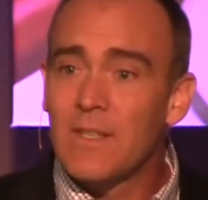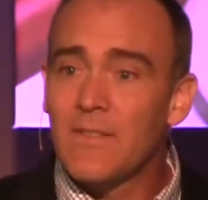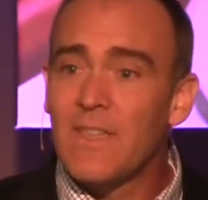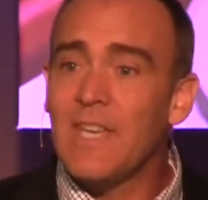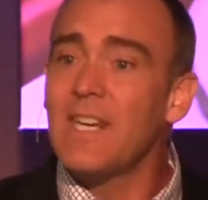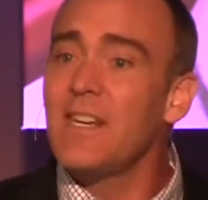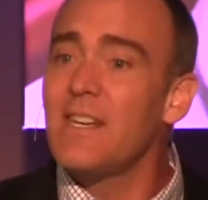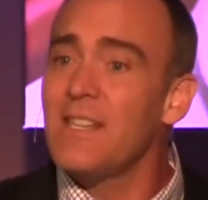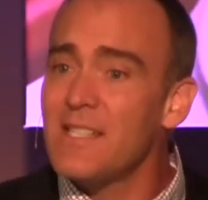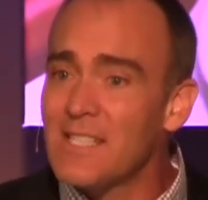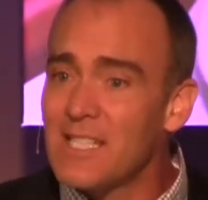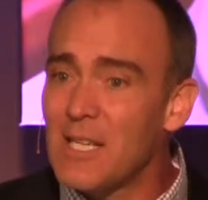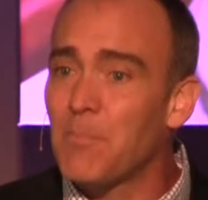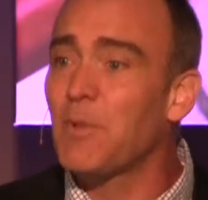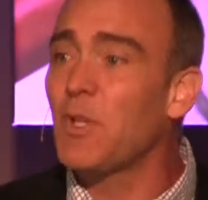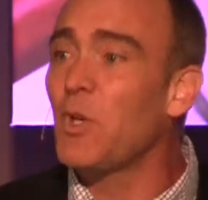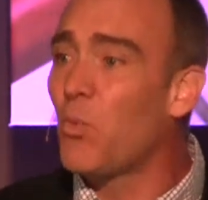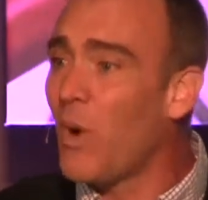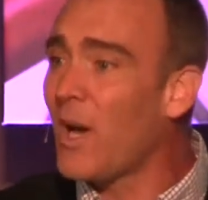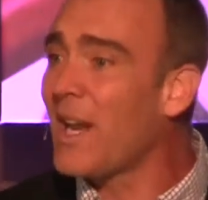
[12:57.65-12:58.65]
that it is
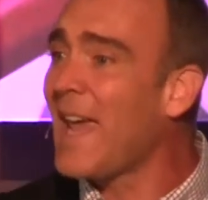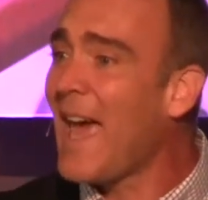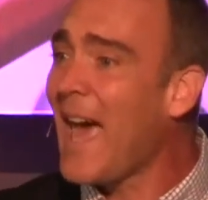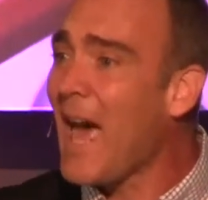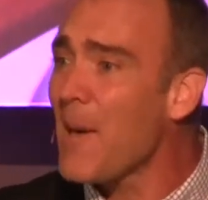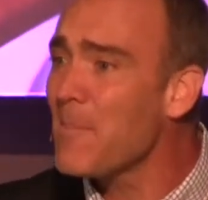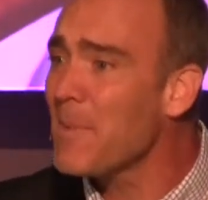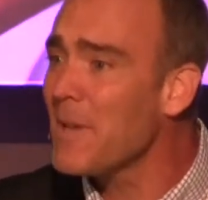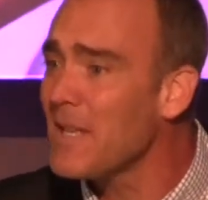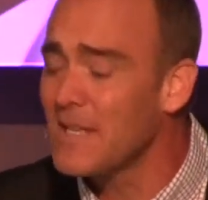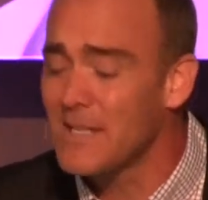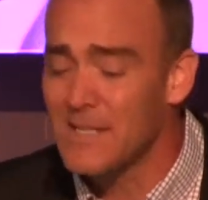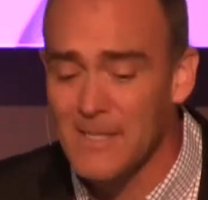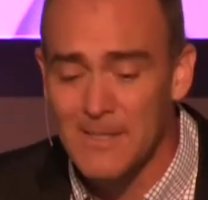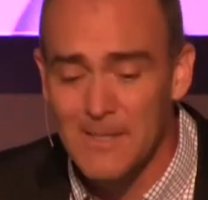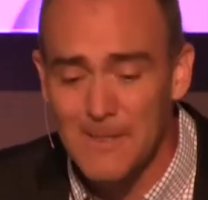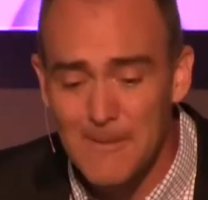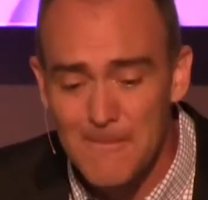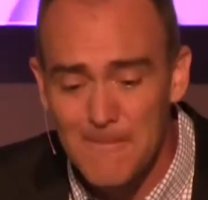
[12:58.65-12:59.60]
simply what happened.